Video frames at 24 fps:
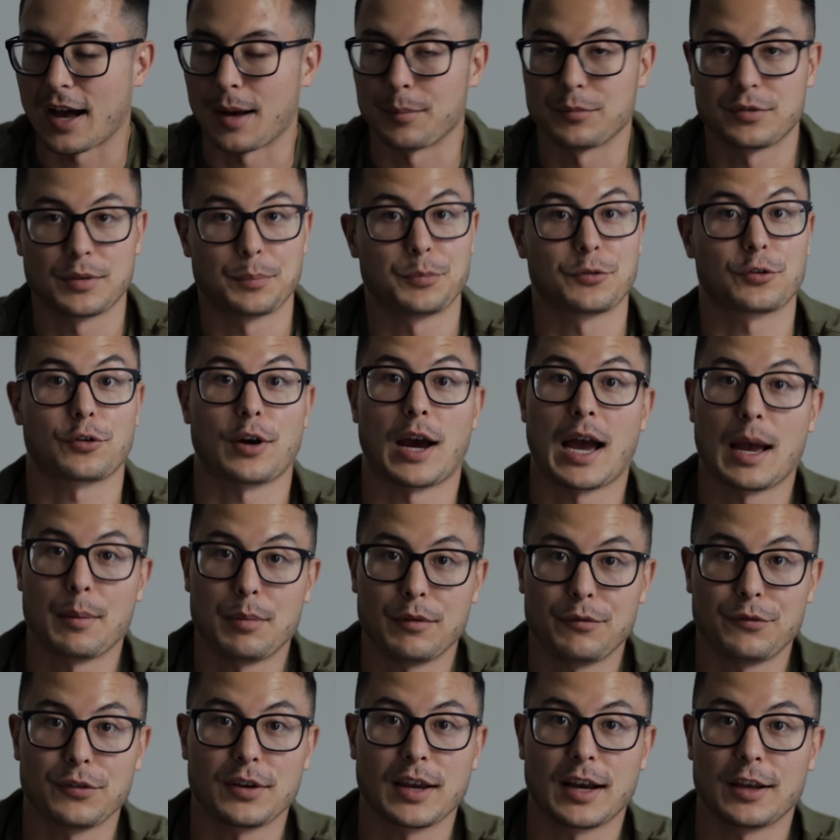Subscribe
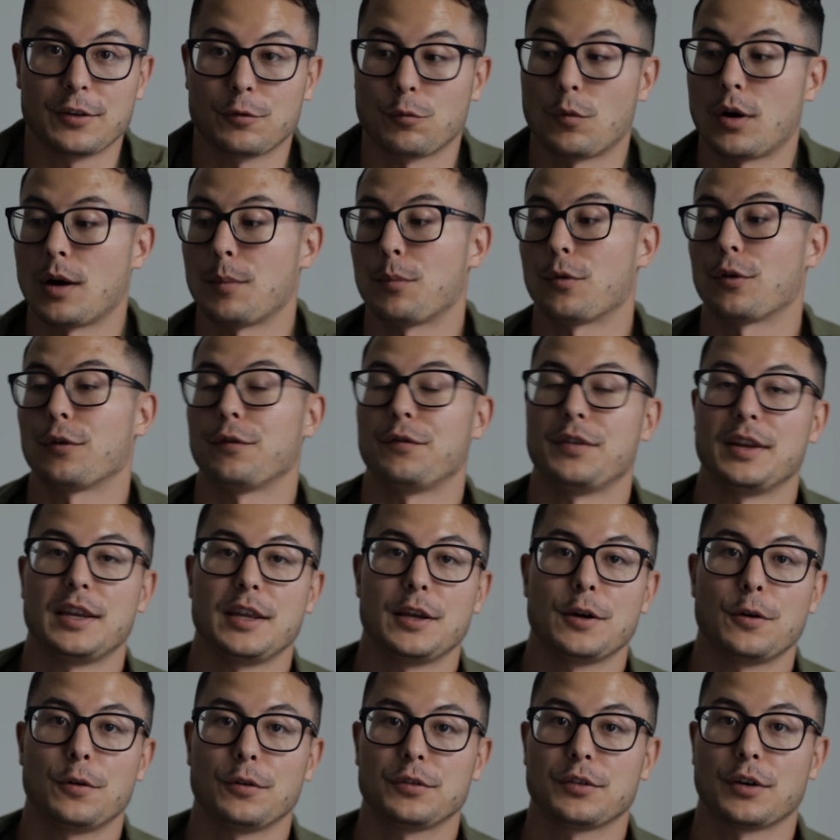if you guys want more
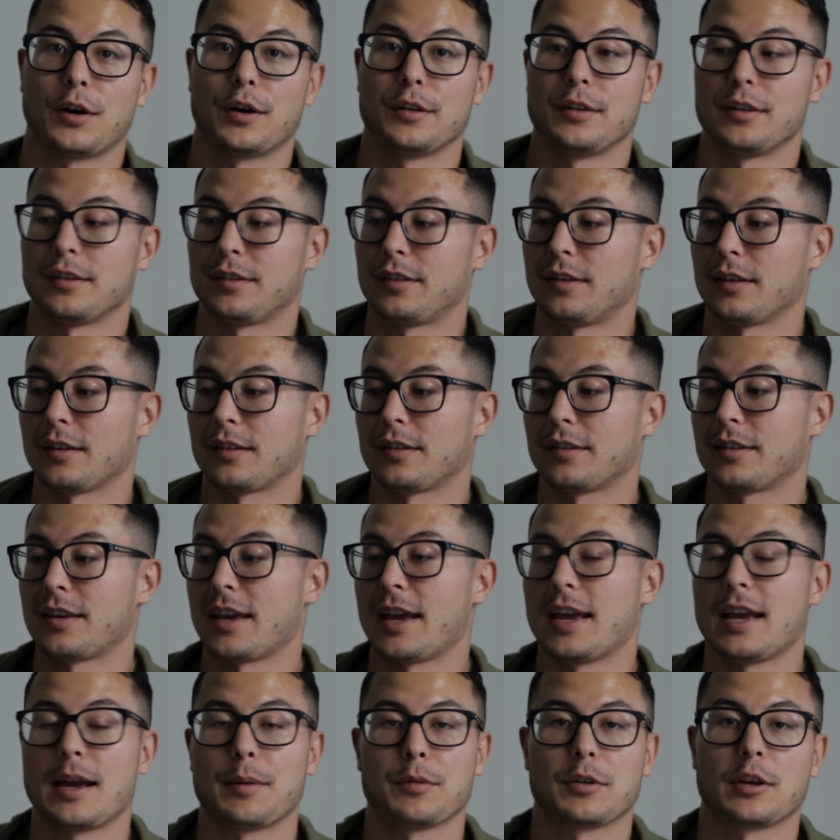videos on the
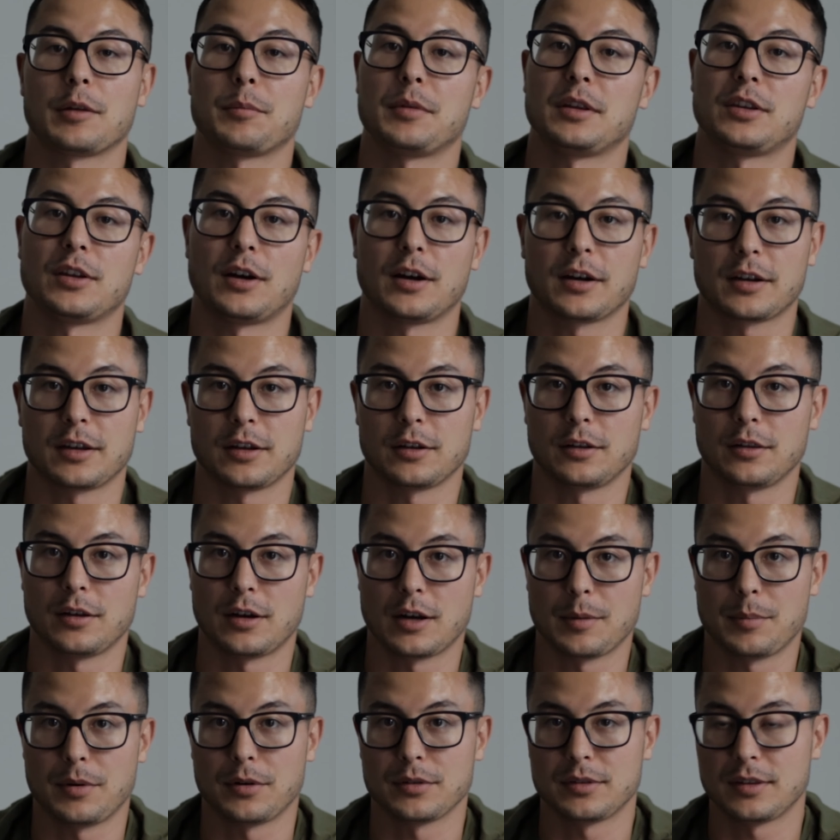6K. I'm going to be talking a lot
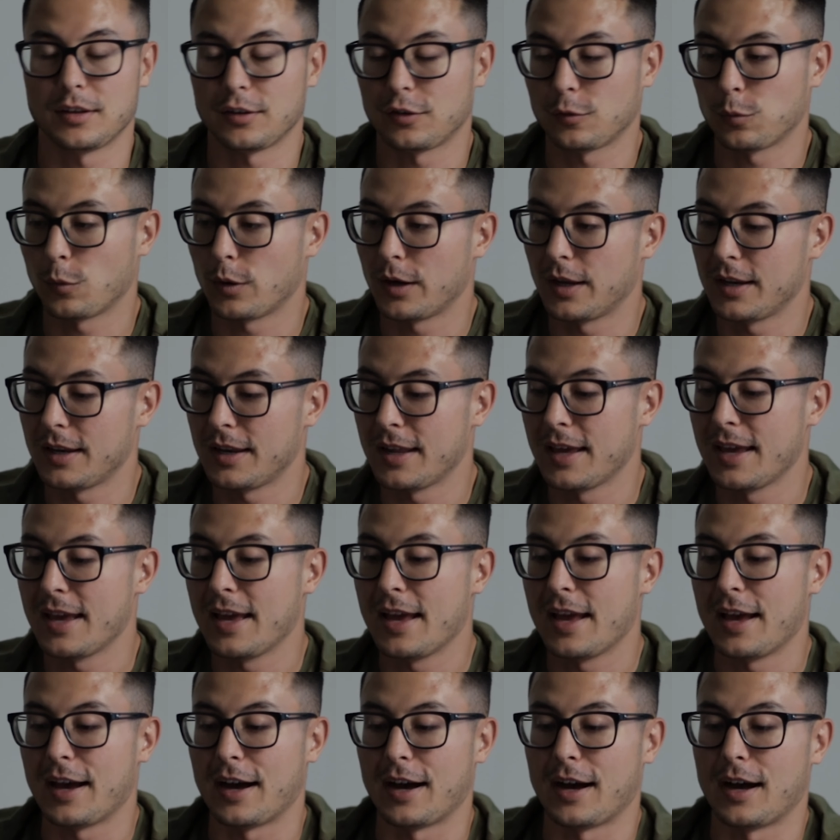about this one.
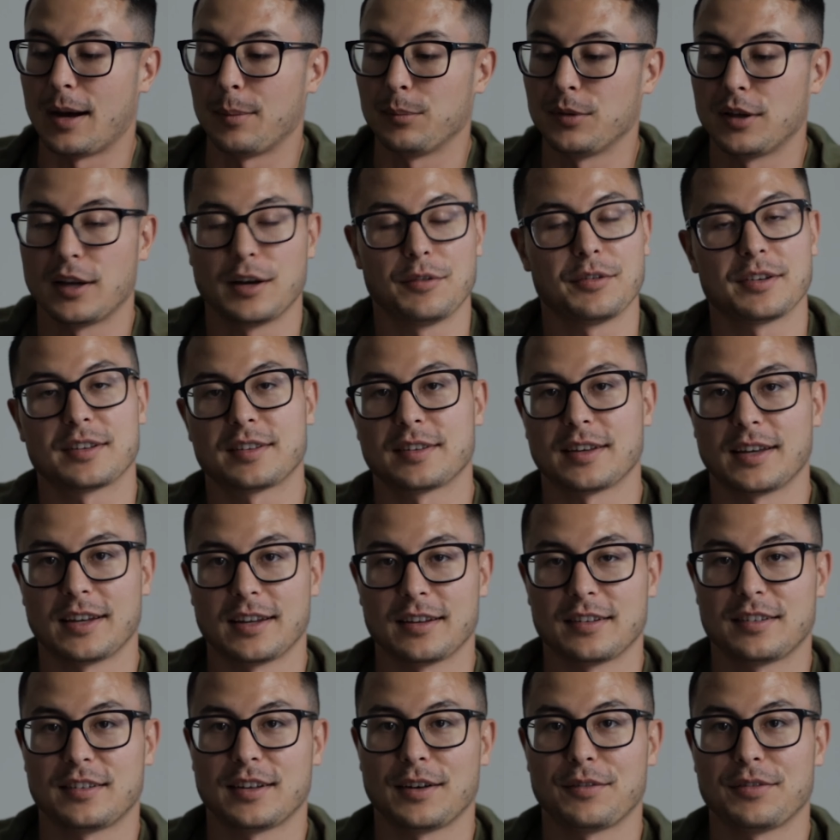A lot of exciting
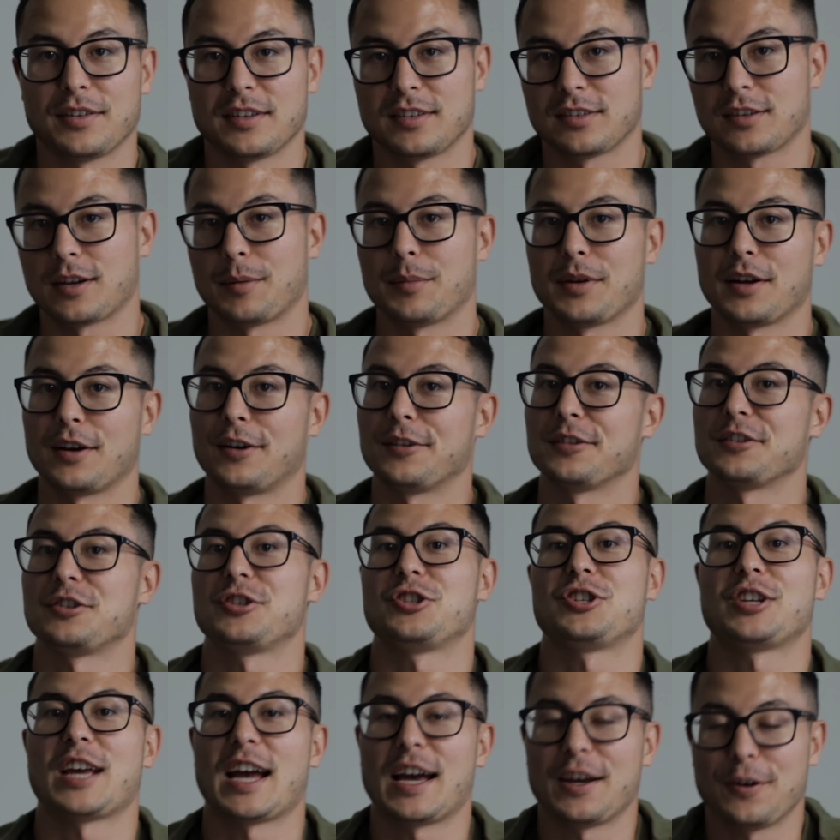stuff that's coming on the
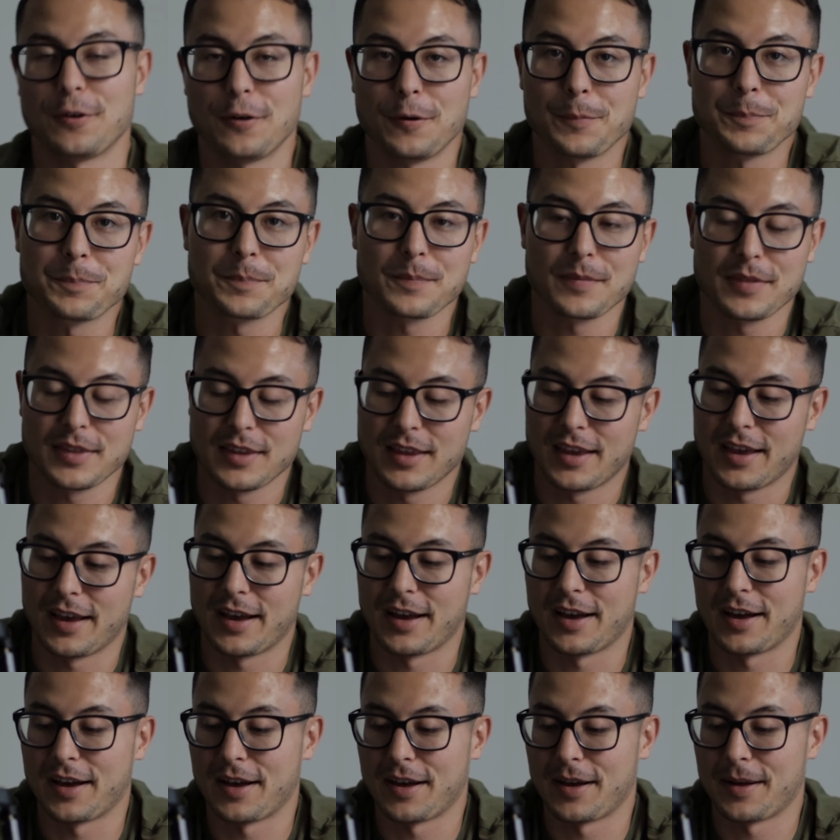channel.
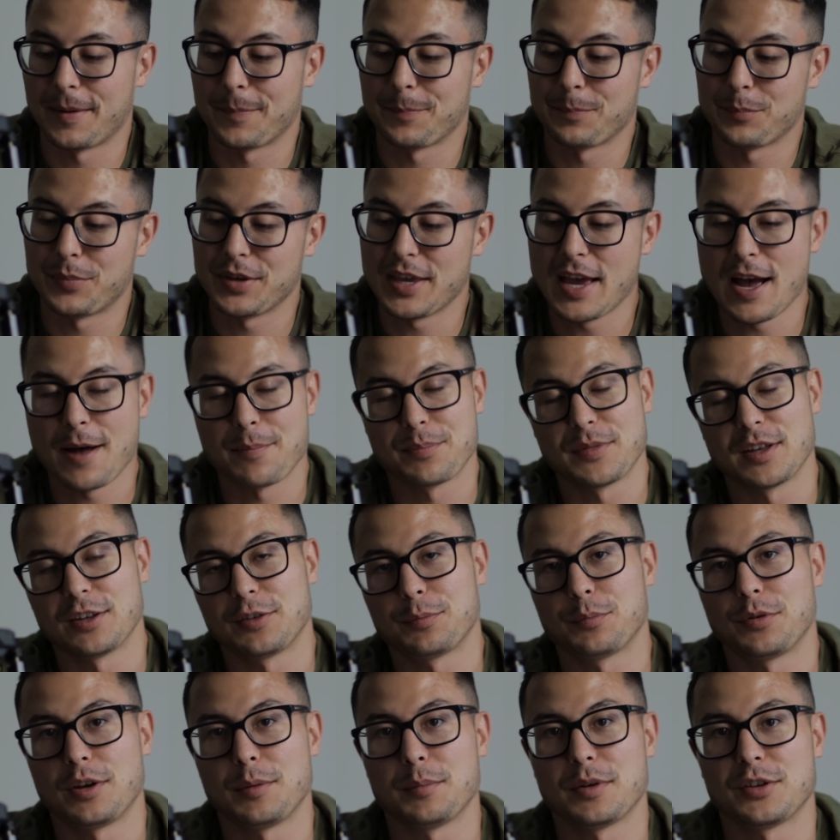But yeah, that's
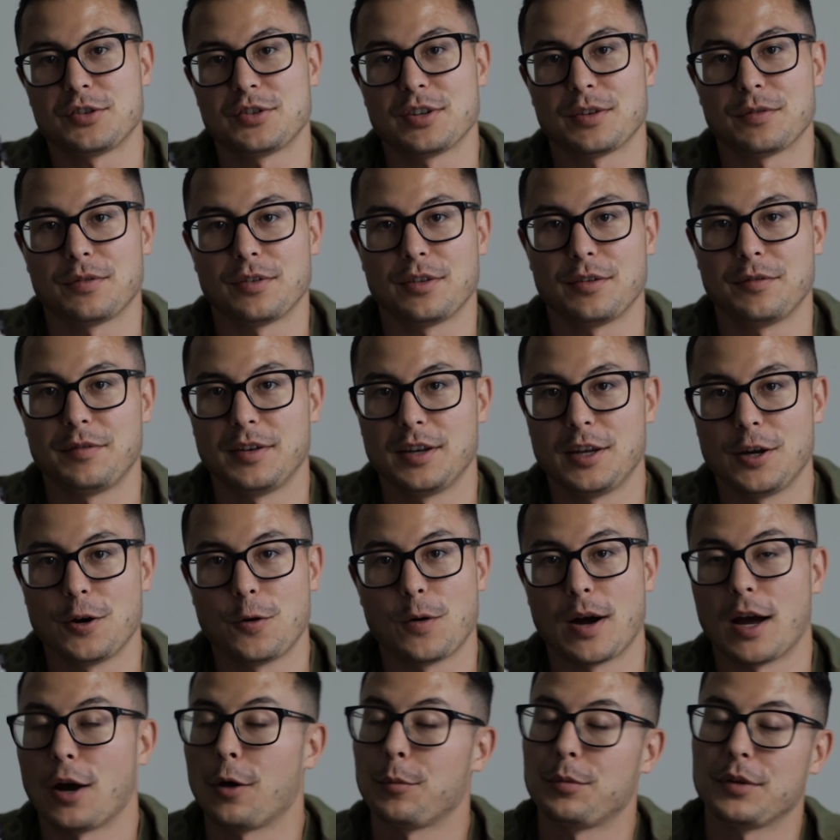pretty much it for the video.
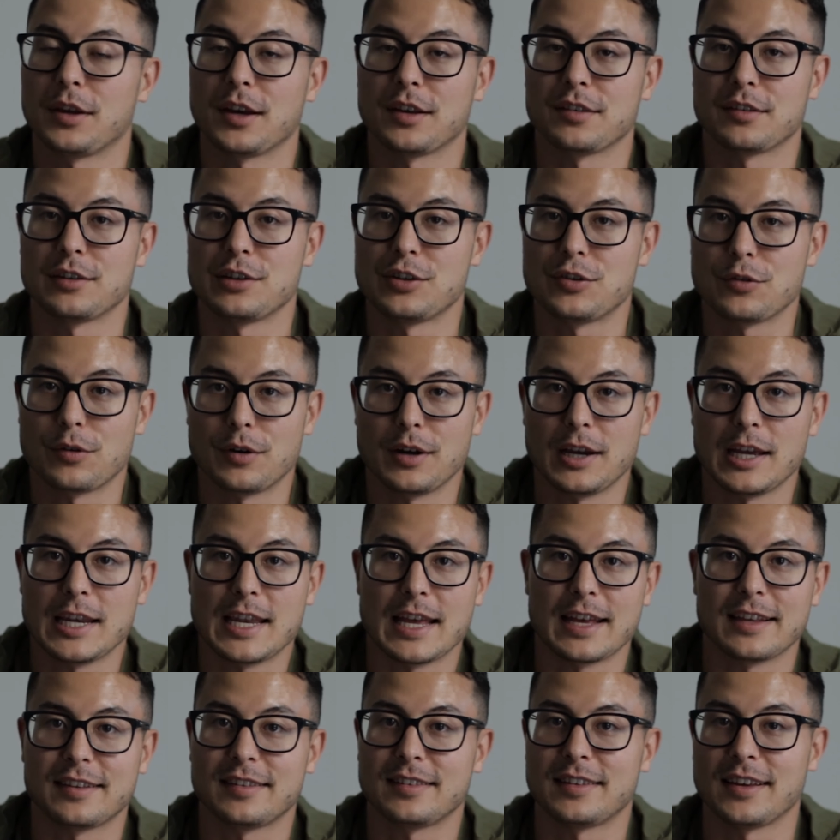I hope you guys
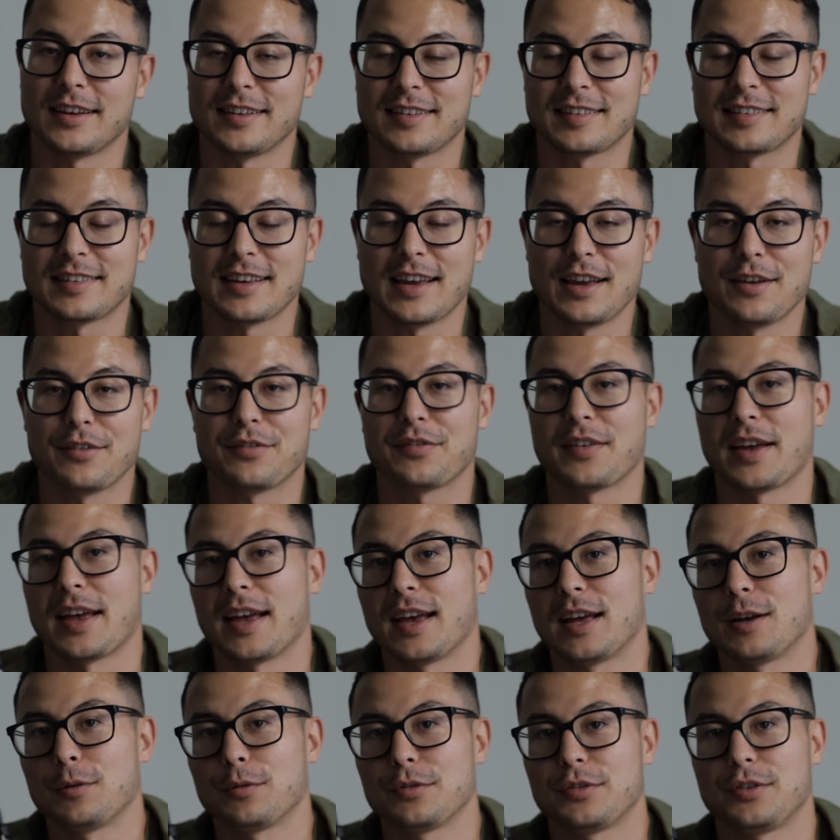enjoyed. Stay safe,
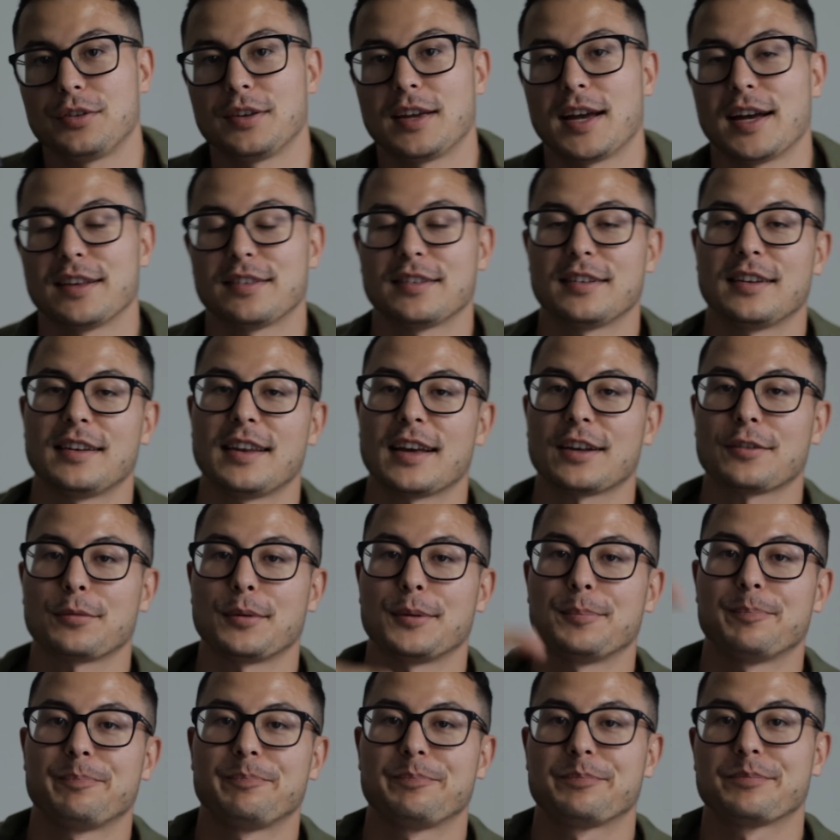and we'll see you guys in the next
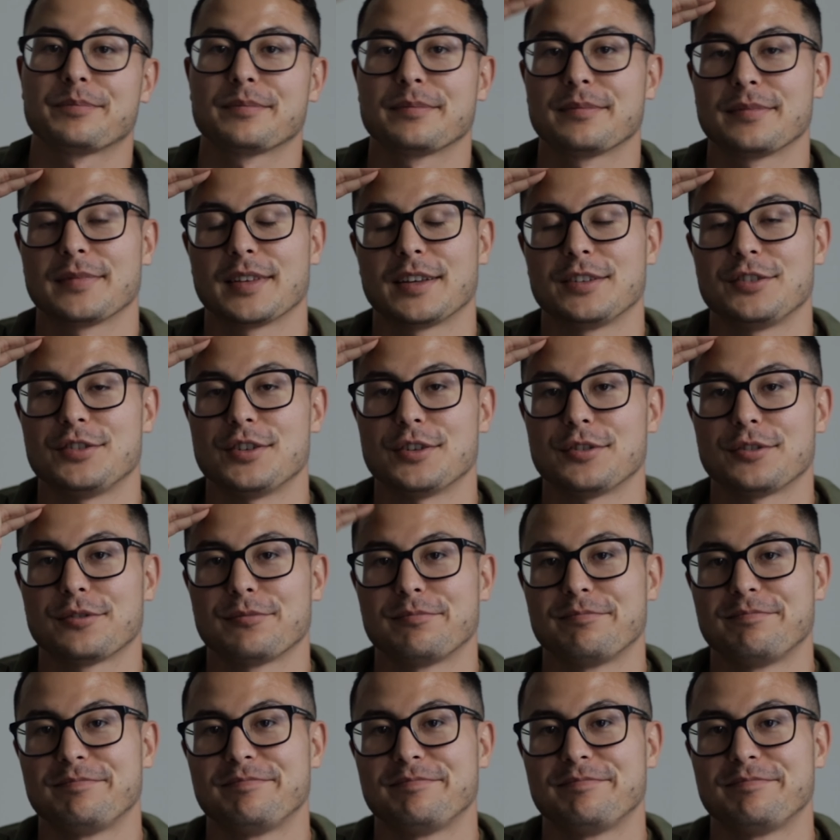one. Cheers.